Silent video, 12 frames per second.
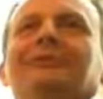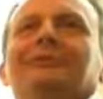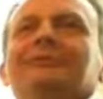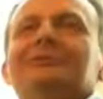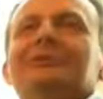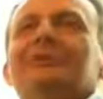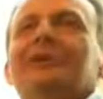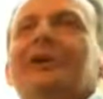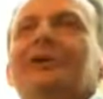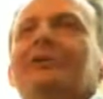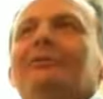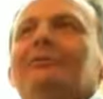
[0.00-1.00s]
So they
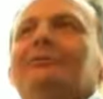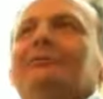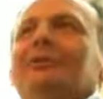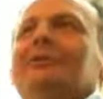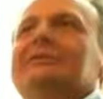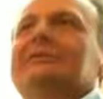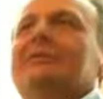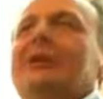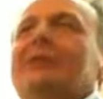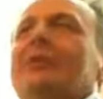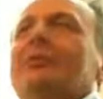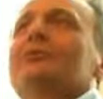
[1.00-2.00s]
are not good. That's
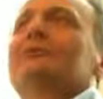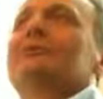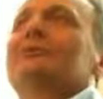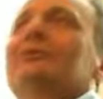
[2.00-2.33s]
why most